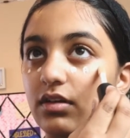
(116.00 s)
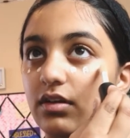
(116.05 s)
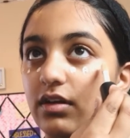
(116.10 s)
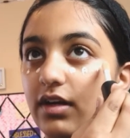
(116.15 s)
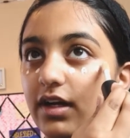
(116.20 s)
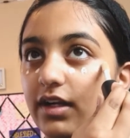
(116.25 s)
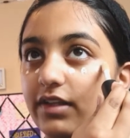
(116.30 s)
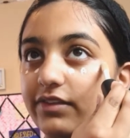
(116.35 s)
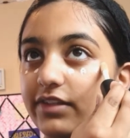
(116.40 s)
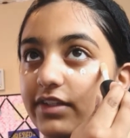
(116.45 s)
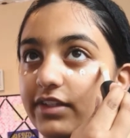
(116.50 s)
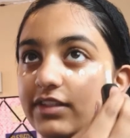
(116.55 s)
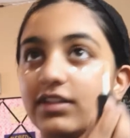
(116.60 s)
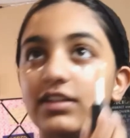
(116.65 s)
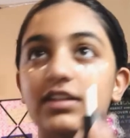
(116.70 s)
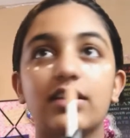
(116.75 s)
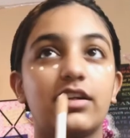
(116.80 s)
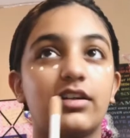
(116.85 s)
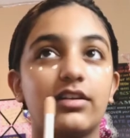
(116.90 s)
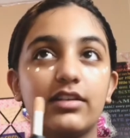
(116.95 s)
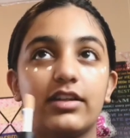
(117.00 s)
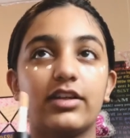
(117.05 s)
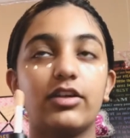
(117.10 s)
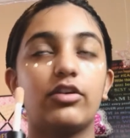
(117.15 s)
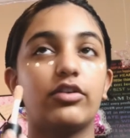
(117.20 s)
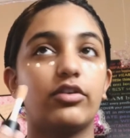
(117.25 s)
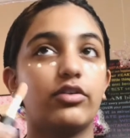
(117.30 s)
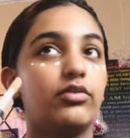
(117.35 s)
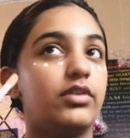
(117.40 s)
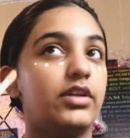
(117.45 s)
And this is literally
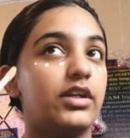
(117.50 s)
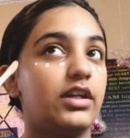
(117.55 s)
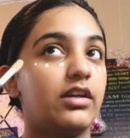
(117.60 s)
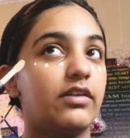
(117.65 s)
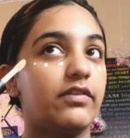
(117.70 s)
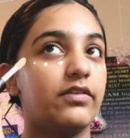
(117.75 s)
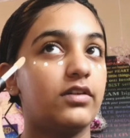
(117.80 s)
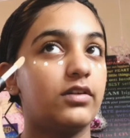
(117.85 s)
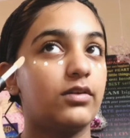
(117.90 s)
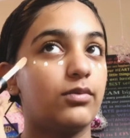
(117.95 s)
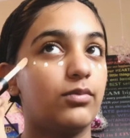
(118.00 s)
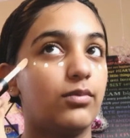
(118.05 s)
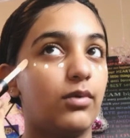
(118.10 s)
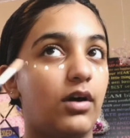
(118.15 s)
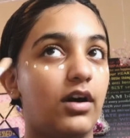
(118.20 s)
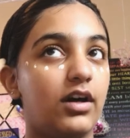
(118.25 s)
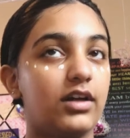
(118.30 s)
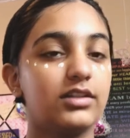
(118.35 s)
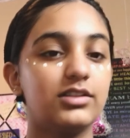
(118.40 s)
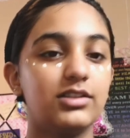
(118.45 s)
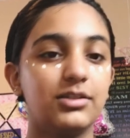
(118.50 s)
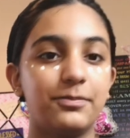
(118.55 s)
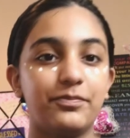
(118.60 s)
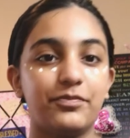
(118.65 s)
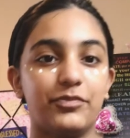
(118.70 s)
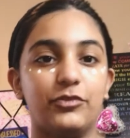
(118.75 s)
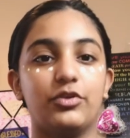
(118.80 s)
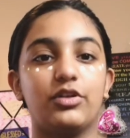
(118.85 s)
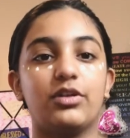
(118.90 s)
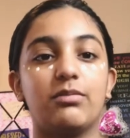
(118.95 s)
all you need. If you want,
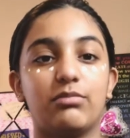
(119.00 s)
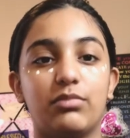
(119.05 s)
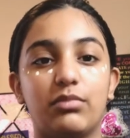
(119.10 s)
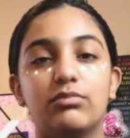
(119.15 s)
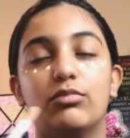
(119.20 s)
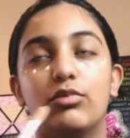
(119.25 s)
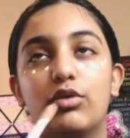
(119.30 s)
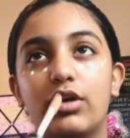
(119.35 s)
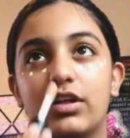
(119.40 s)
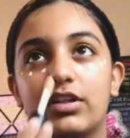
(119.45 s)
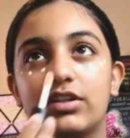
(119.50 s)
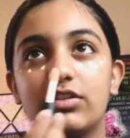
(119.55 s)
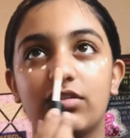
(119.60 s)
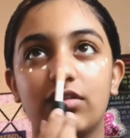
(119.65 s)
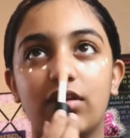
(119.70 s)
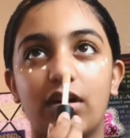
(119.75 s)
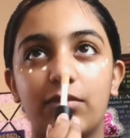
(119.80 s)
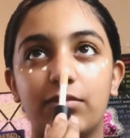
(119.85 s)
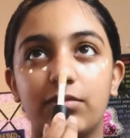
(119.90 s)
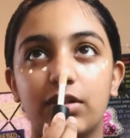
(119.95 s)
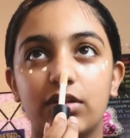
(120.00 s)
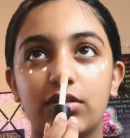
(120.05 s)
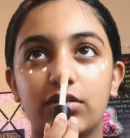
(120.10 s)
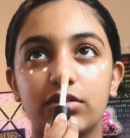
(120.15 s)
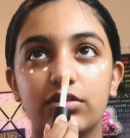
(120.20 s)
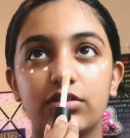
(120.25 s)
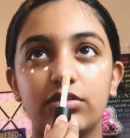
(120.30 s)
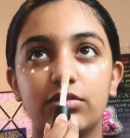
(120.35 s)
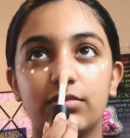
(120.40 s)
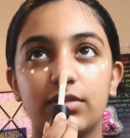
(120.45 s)
you can put more. So I'm going to
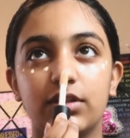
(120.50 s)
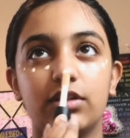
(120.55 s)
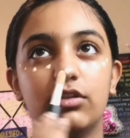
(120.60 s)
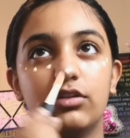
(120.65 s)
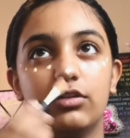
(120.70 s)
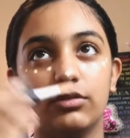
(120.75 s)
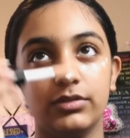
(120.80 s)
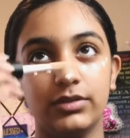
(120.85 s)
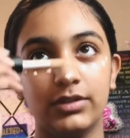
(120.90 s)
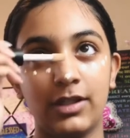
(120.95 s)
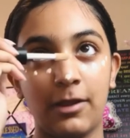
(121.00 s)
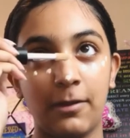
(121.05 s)
also do my nose.